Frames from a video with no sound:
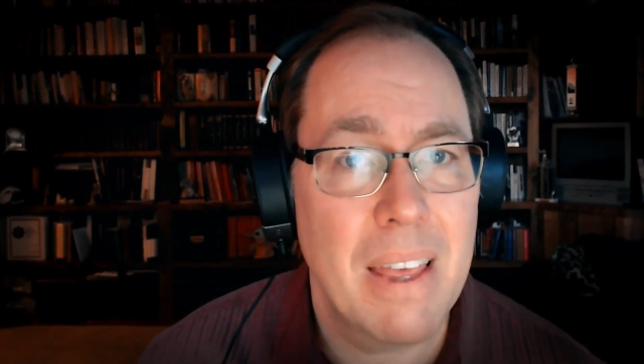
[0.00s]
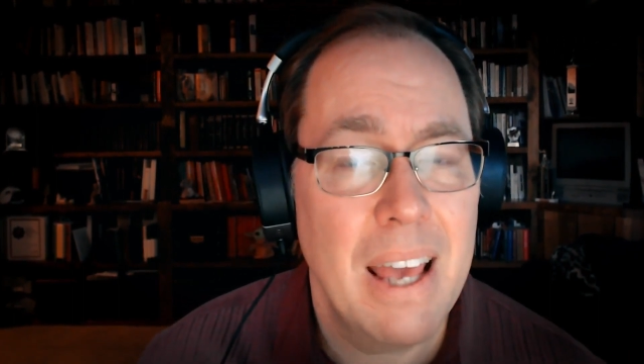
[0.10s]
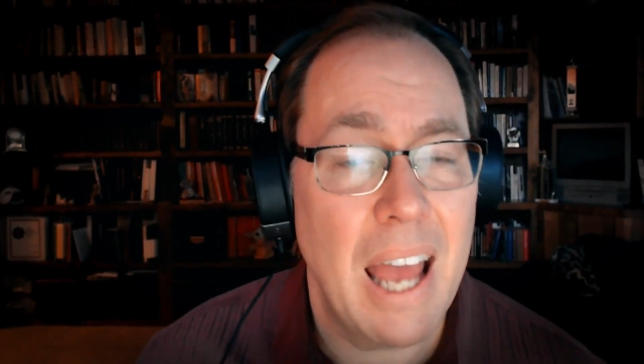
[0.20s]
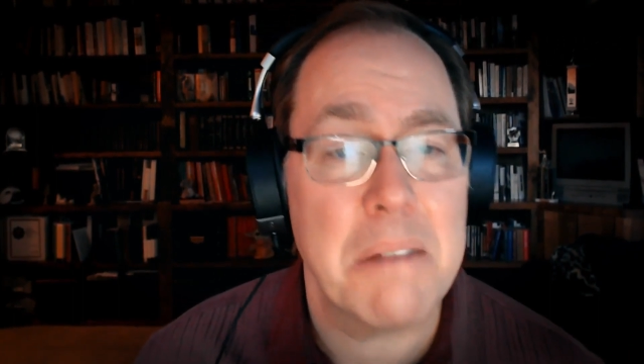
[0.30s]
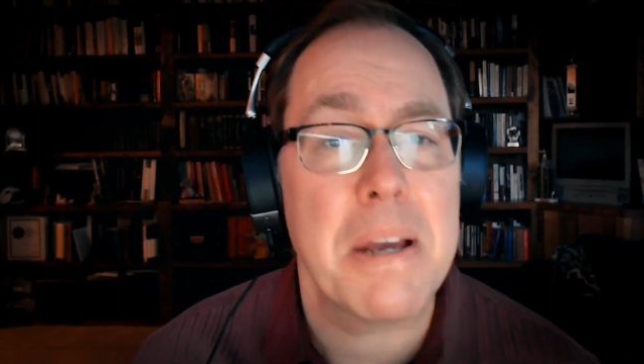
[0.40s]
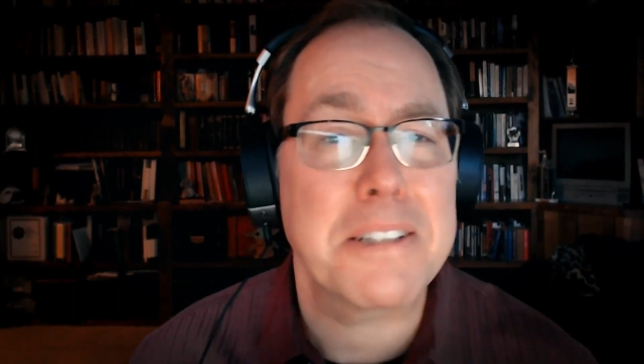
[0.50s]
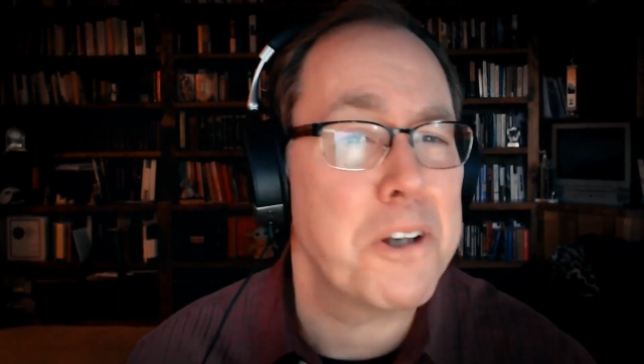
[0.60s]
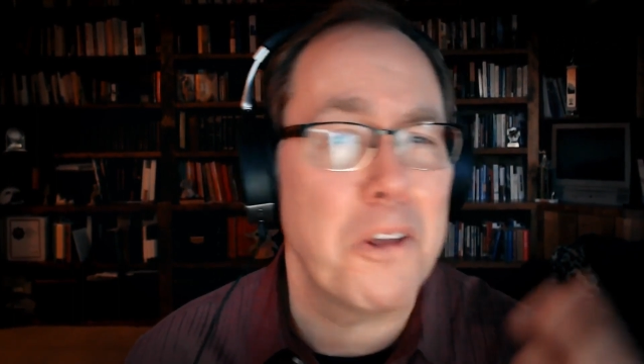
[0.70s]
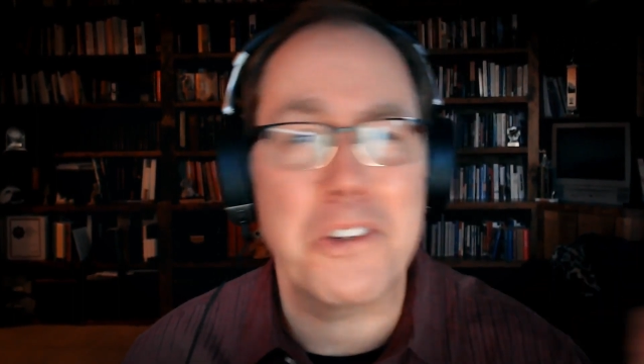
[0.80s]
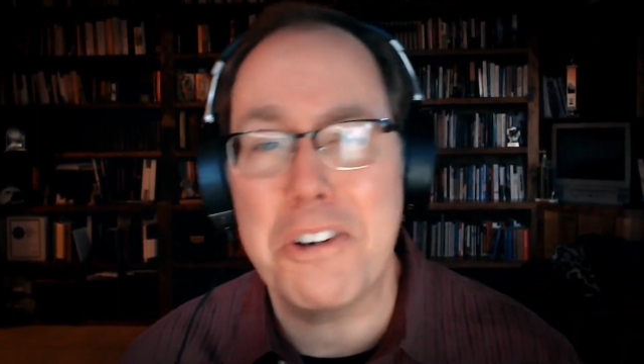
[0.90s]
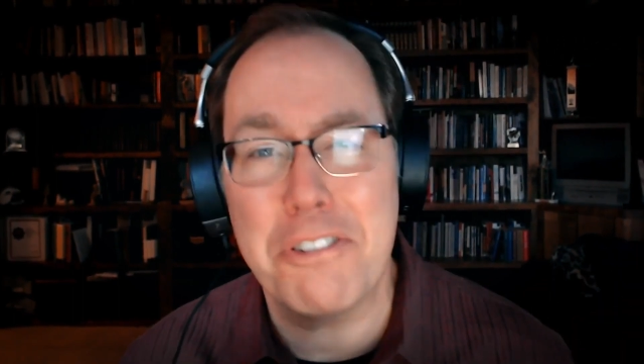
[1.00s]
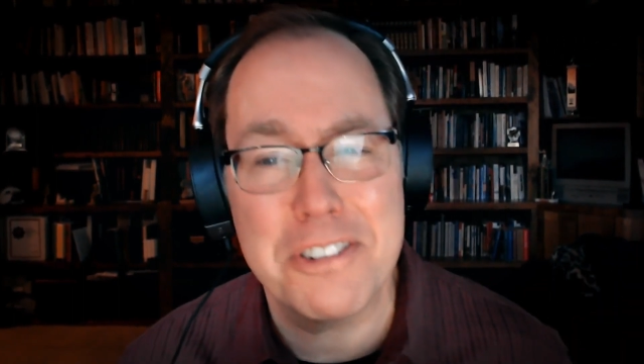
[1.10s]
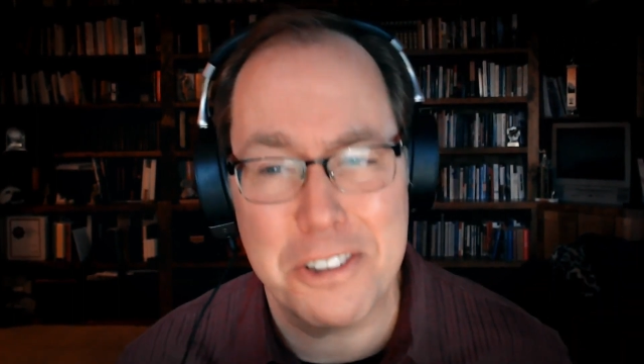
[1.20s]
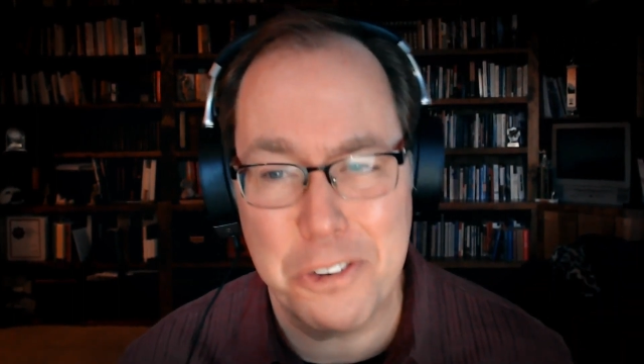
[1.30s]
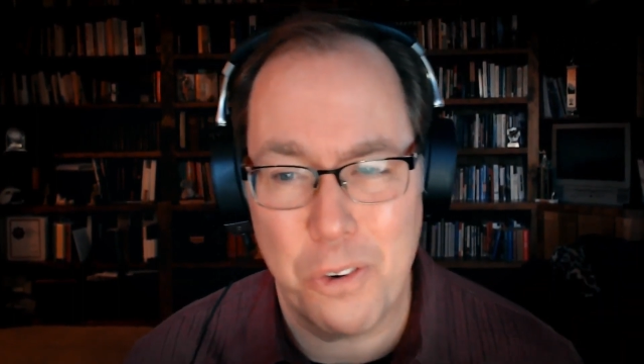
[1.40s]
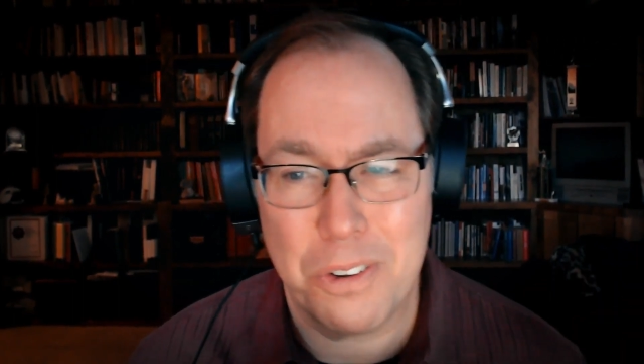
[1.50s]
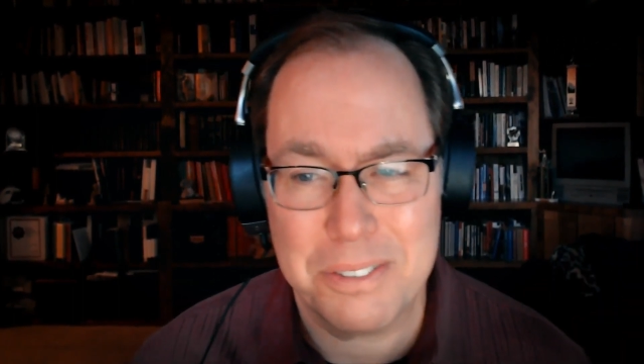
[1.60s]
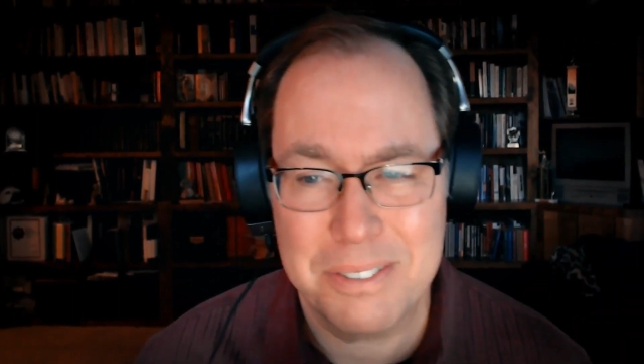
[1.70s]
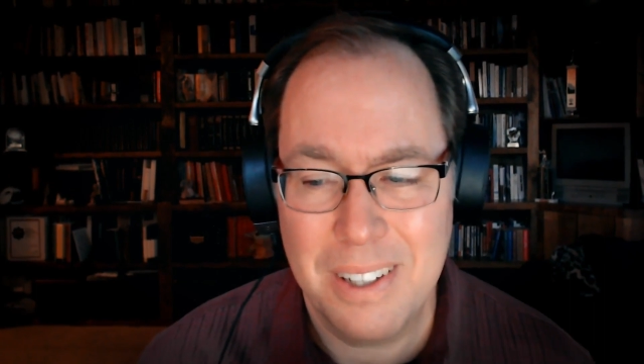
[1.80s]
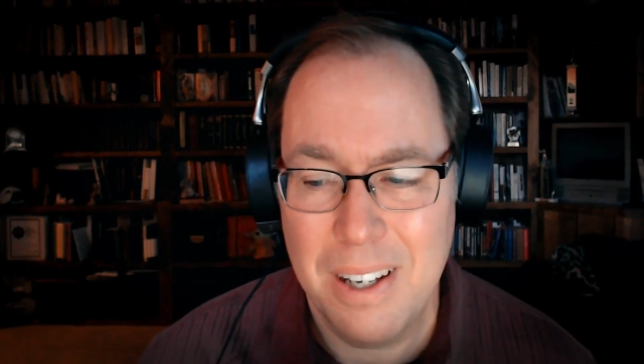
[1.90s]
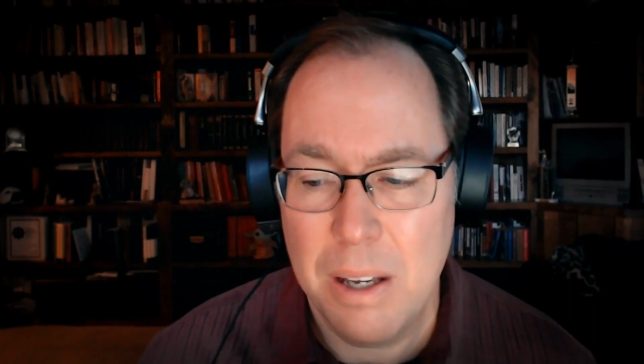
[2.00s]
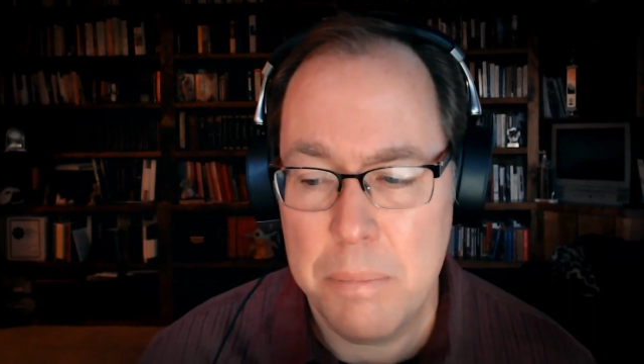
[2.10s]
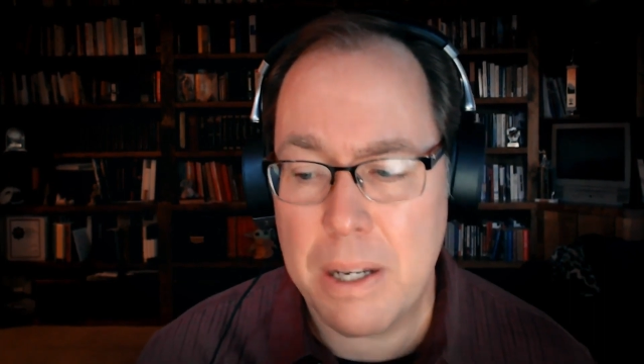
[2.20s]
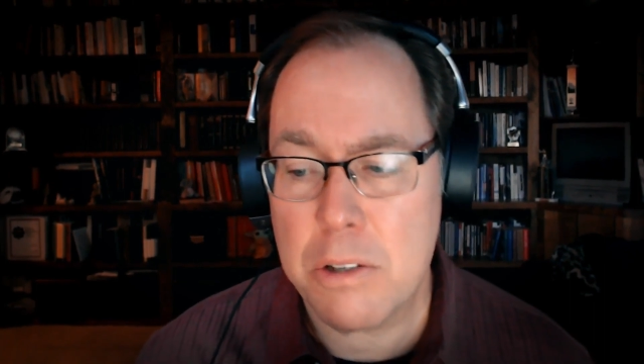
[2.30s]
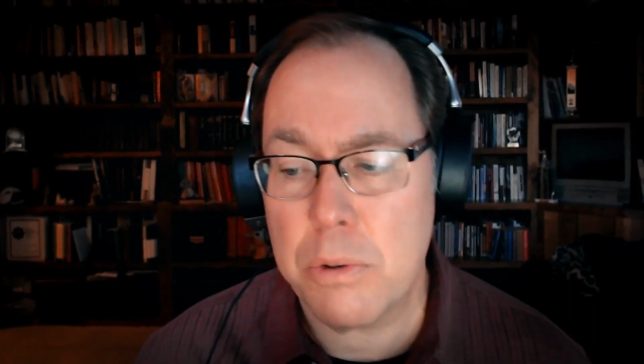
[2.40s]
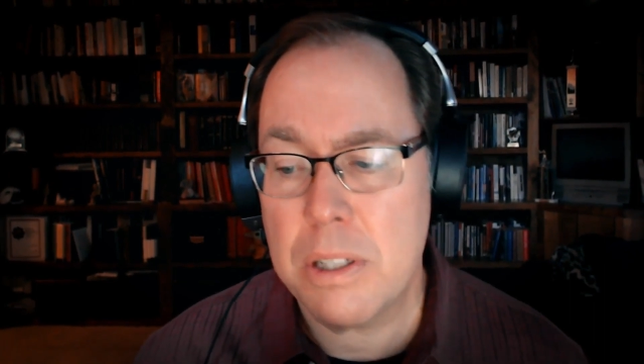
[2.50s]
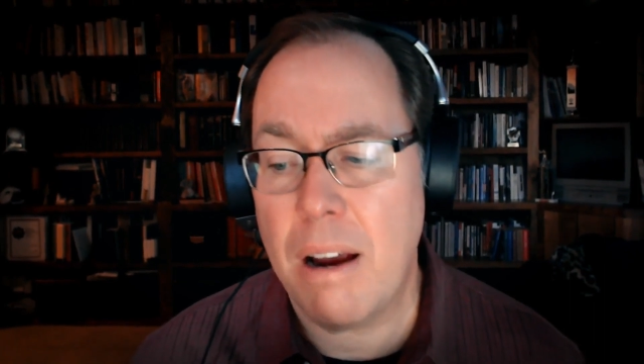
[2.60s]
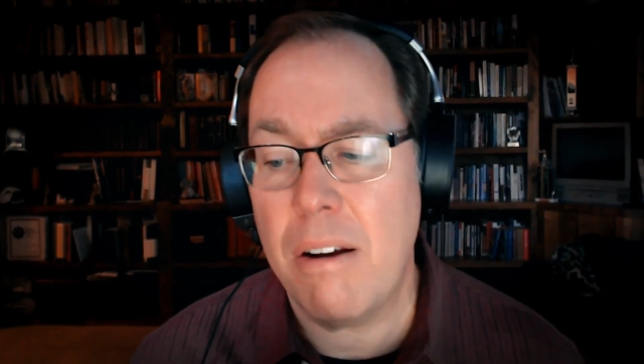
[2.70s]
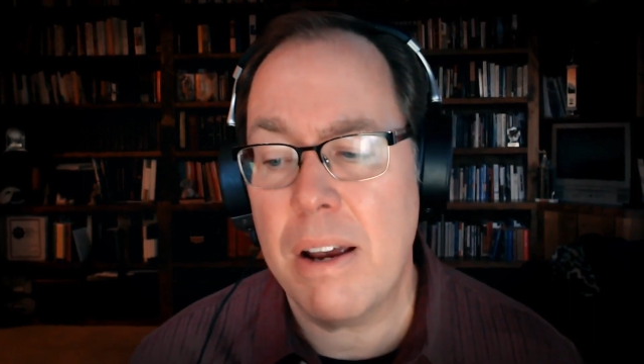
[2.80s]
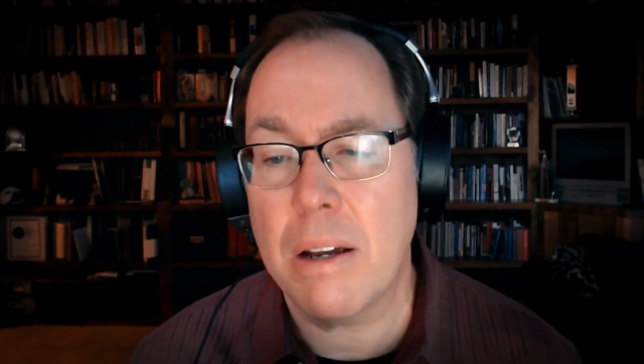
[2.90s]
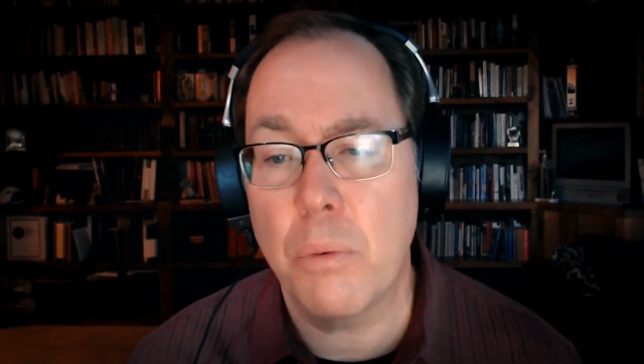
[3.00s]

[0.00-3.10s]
And it makes all the difference in the world because retiring